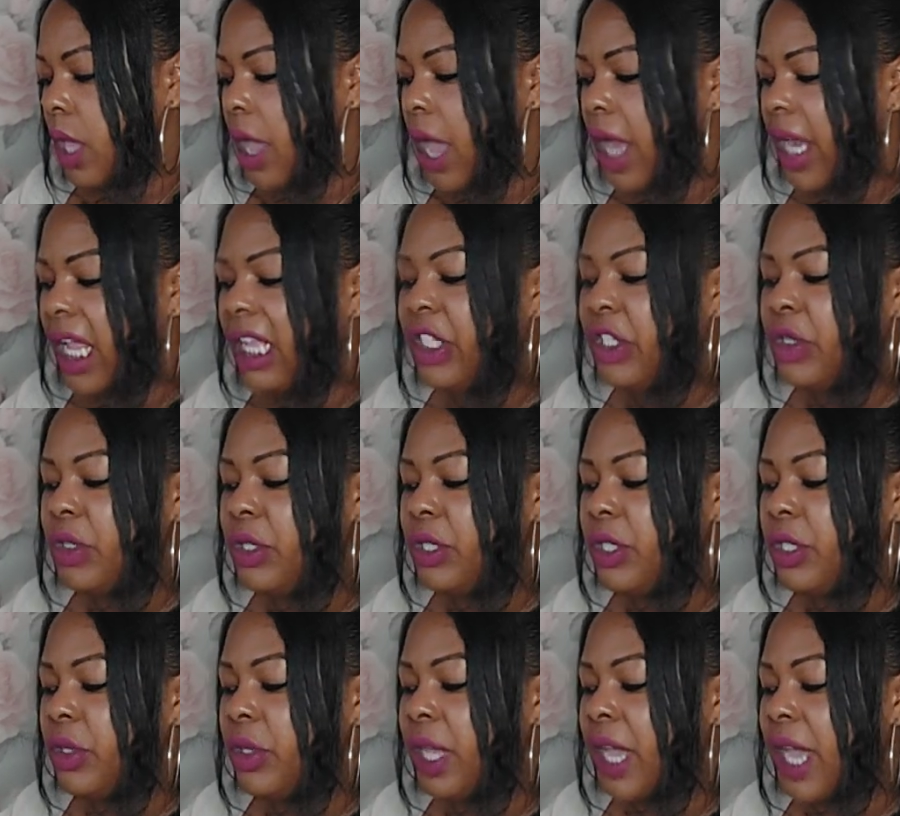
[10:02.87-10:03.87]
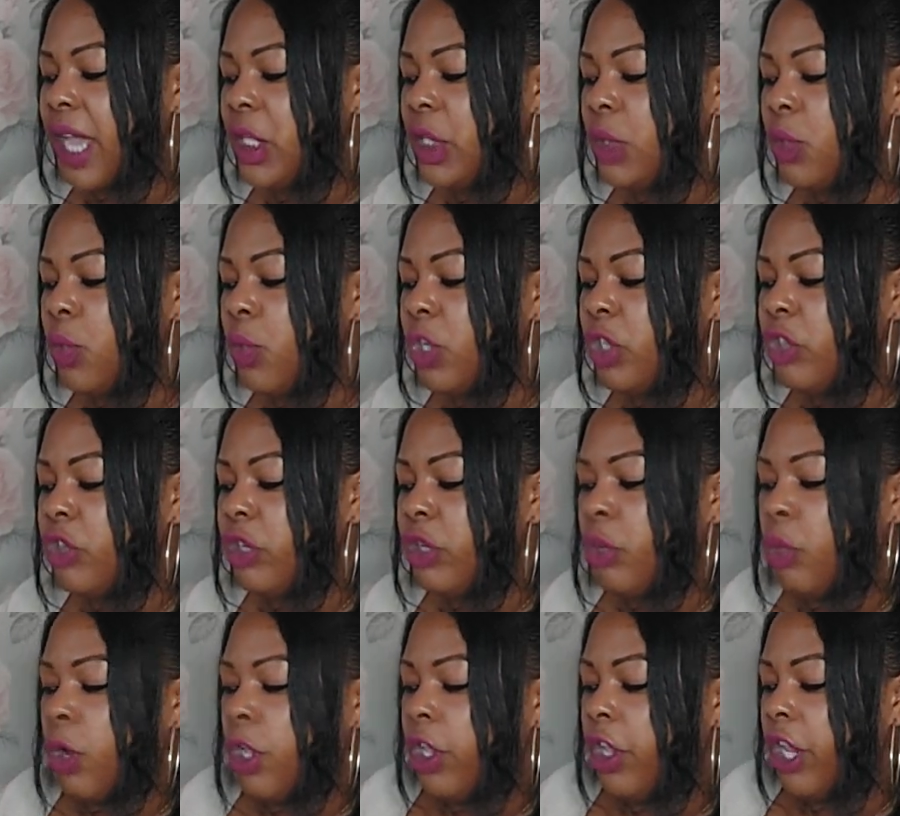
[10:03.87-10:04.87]
and i do see you guys wondering
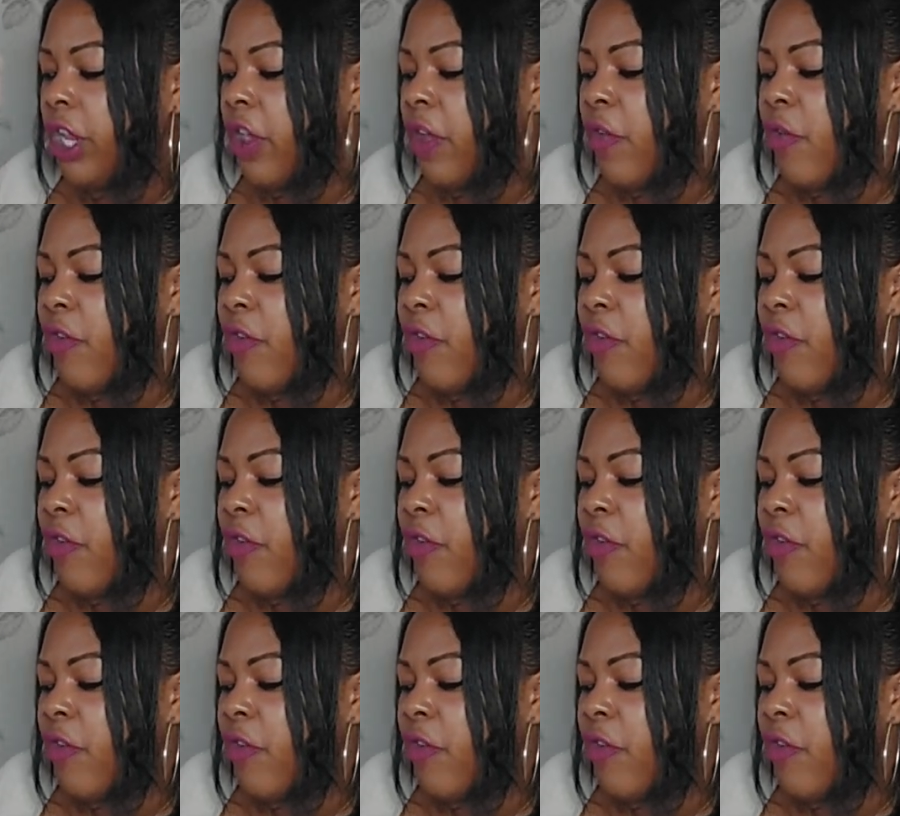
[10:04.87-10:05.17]
what you're going to